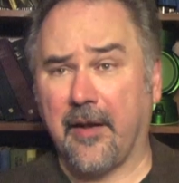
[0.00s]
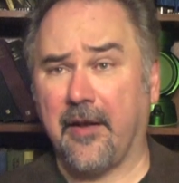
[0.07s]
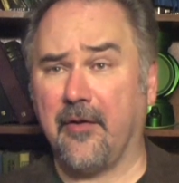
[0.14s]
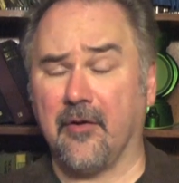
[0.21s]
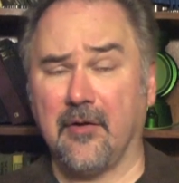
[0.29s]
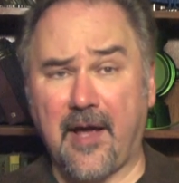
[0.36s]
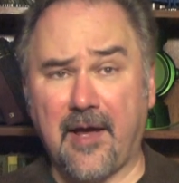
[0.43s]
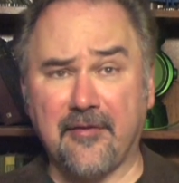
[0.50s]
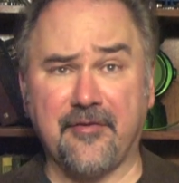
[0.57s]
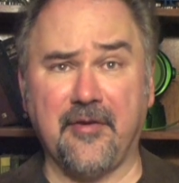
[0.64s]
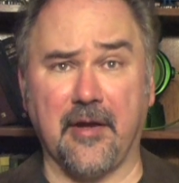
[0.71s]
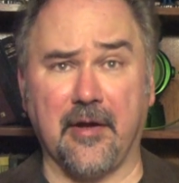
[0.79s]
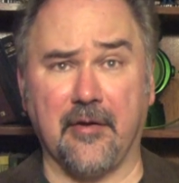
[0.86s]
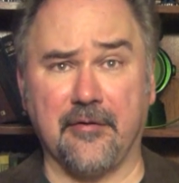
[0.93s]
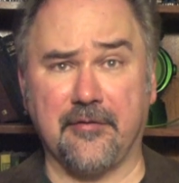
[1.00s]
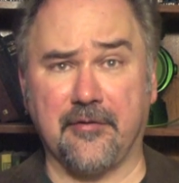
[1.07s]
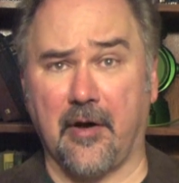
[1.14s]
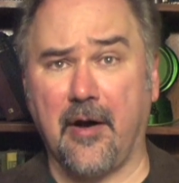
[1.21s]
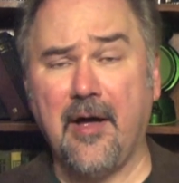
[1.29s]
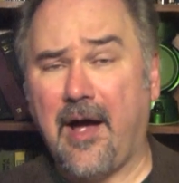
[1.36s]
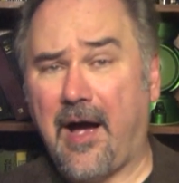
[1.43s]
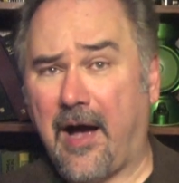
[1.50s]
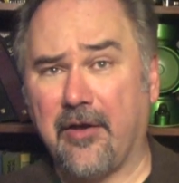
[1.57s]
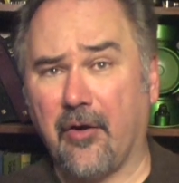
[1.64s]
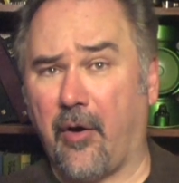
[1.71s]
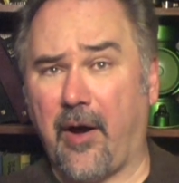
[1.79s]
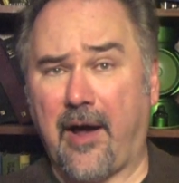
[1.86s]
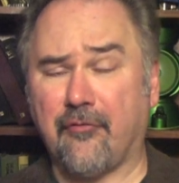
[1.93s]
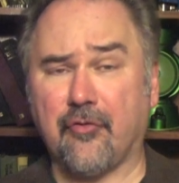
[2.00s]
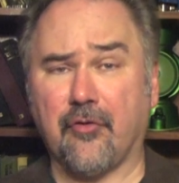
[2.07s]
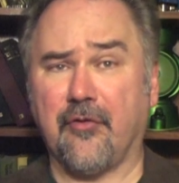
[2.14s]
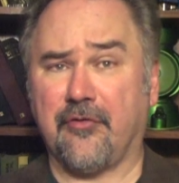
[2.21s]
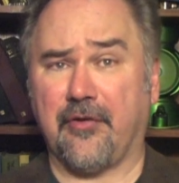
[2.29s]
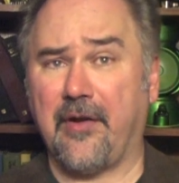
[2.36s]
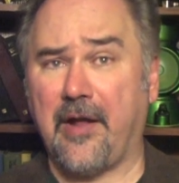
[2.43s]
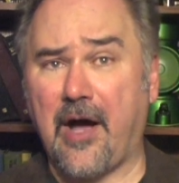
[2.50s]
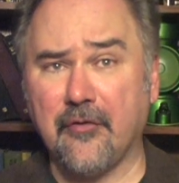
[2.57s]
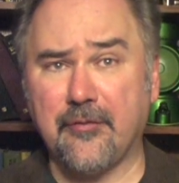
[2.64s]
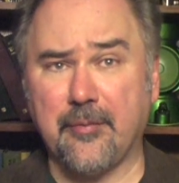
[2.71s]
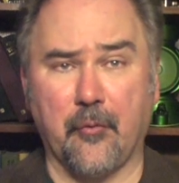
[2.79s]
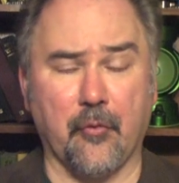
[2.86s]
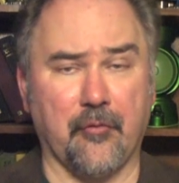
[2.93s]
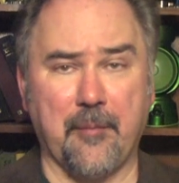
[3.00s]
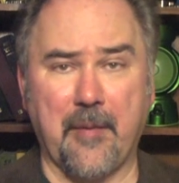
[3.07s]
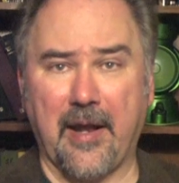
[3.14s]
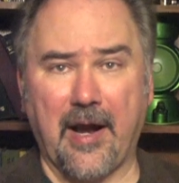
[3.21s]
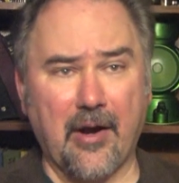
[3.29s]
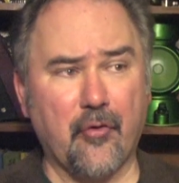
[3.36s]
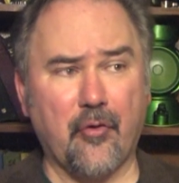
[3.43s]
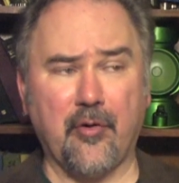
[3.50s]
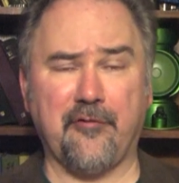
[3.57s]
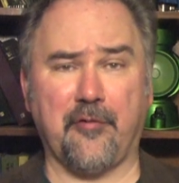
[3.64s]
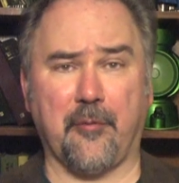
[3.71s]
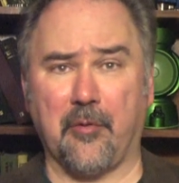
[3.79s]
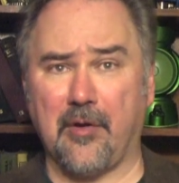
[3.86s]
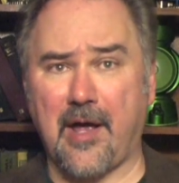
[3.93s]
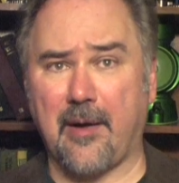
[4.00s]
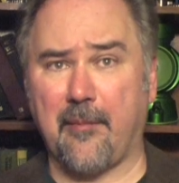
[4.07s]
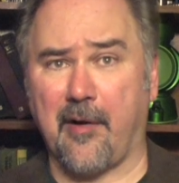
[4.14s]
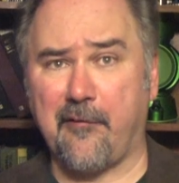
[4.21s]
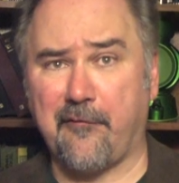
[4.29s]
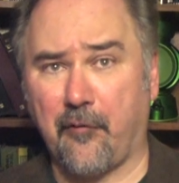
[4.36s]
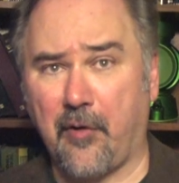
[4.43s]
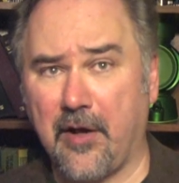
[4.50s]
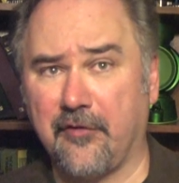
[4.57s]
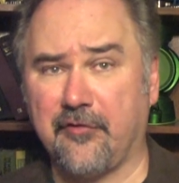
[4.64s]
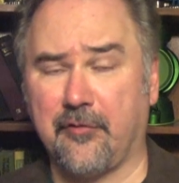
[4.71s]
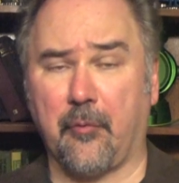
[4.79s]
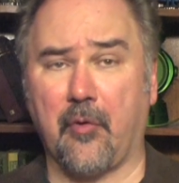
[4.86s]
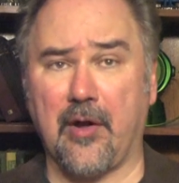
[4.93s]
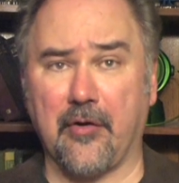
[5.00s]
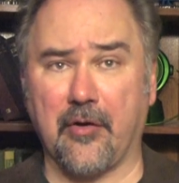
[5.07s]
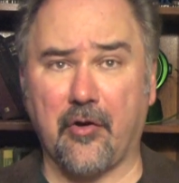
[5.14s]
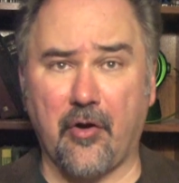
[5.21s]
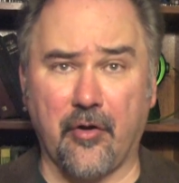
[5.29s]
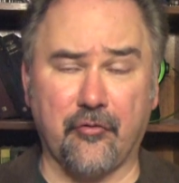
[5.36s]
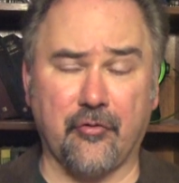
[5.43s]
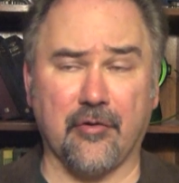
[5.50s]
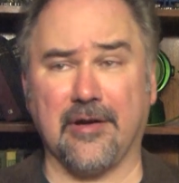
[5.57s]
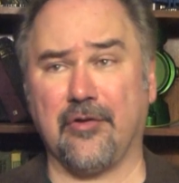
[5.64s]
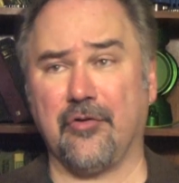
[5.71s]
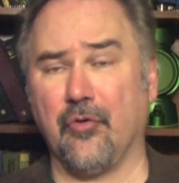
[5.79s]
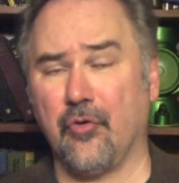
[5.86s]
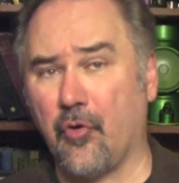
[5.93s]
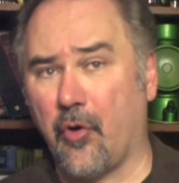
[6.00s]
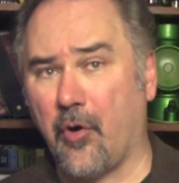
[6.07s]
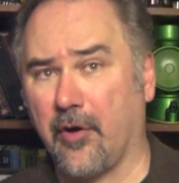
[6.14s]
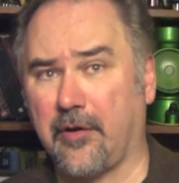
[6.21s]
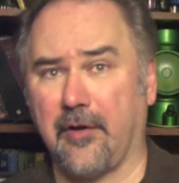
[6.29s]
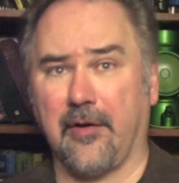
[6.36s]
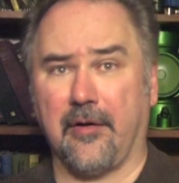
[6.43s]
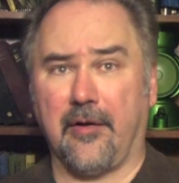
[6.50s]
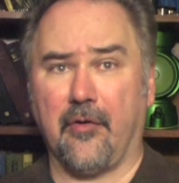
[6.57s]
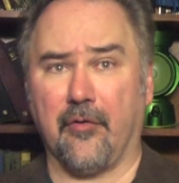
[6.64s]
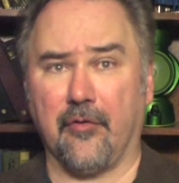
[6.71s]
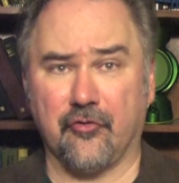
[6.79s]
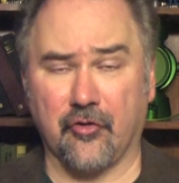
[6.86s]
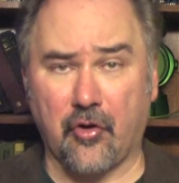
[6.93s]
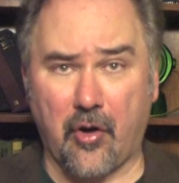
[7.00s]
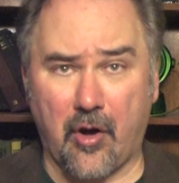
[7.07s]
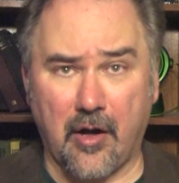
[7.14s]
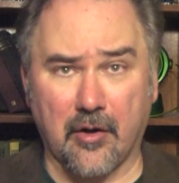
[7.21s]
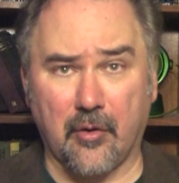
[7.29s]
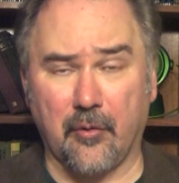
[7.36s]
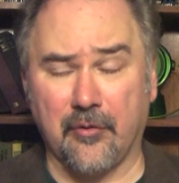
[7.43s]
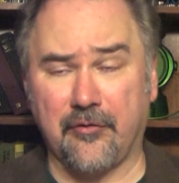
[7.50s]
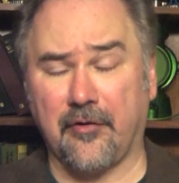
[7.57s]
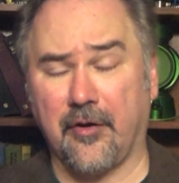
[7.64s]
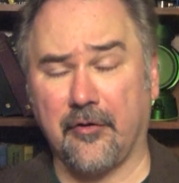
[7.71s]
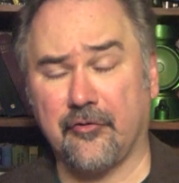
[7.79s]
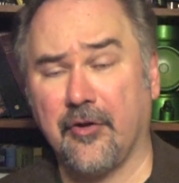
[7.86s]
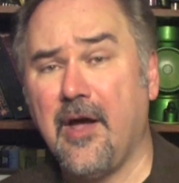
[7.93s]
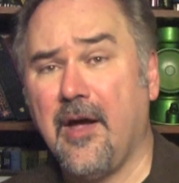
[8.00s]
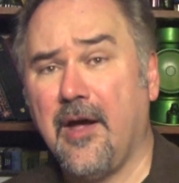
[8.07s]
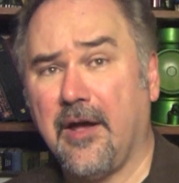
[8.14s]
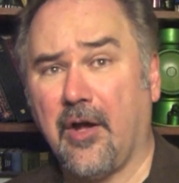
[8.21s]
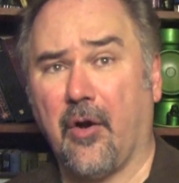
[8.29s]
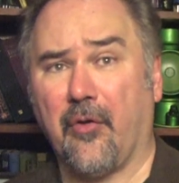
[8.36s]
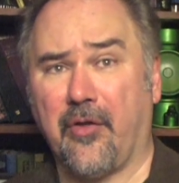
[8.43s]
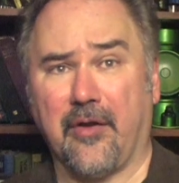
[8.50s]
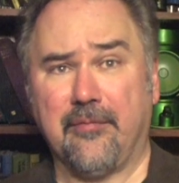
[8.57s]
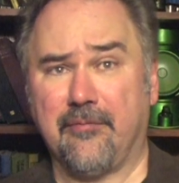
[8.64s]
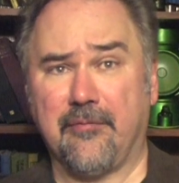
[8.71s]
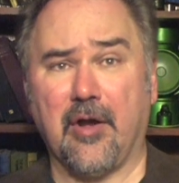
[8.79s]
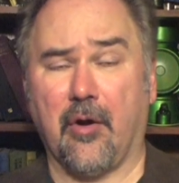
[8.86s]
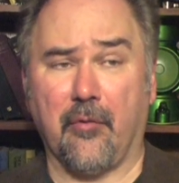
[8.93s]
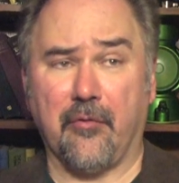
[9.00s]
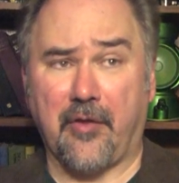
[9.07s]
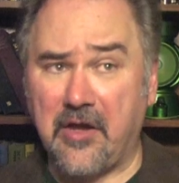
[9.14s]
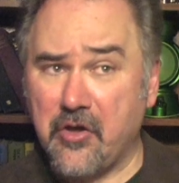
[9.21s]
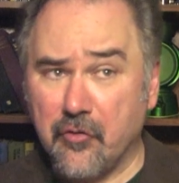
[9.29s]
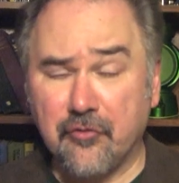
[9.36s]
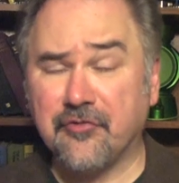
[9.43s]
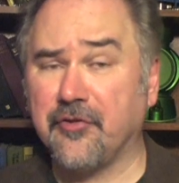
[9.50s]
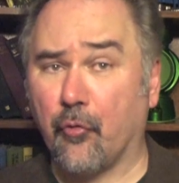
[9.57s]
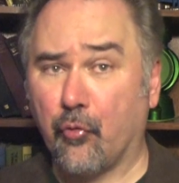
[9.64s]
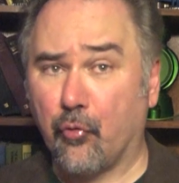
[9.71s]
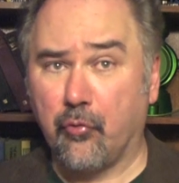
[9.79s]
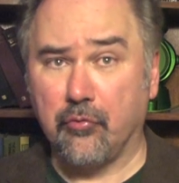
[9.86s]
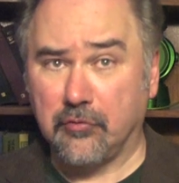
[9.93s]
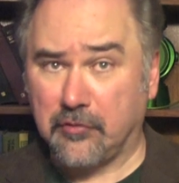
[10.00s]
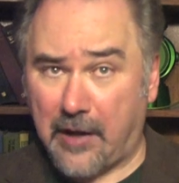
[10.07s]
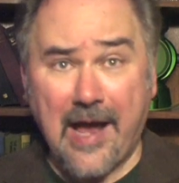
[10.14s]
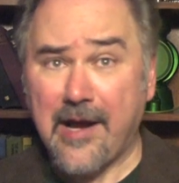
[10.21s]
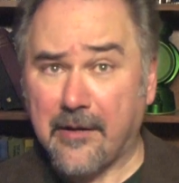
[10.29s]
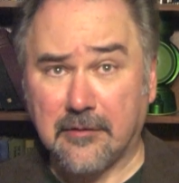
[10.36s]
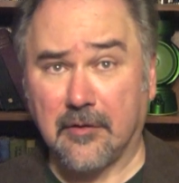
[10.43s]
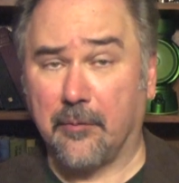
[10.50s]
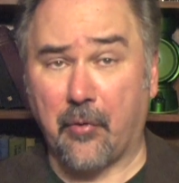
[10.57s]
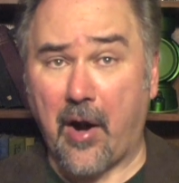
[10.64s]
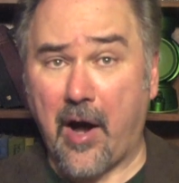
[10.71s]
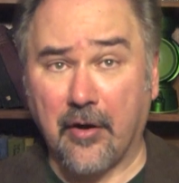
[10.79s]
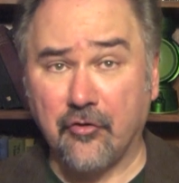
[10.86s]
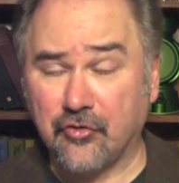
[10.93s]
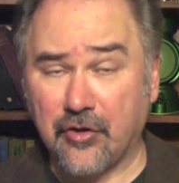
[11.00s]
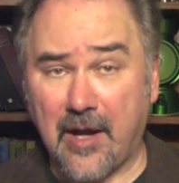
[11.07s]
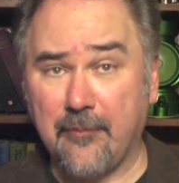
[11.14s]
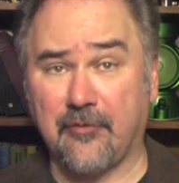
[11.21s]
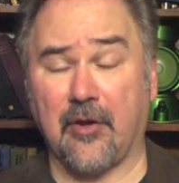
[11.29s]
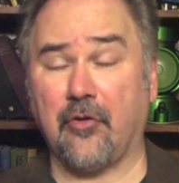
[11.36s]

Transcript: And then the last thing is, uh, you know, after this announcement was made, I heard from a lot of my friends from around the country, like New York and, and here in Chicago and such, you know, that you know they used to like LeBron James.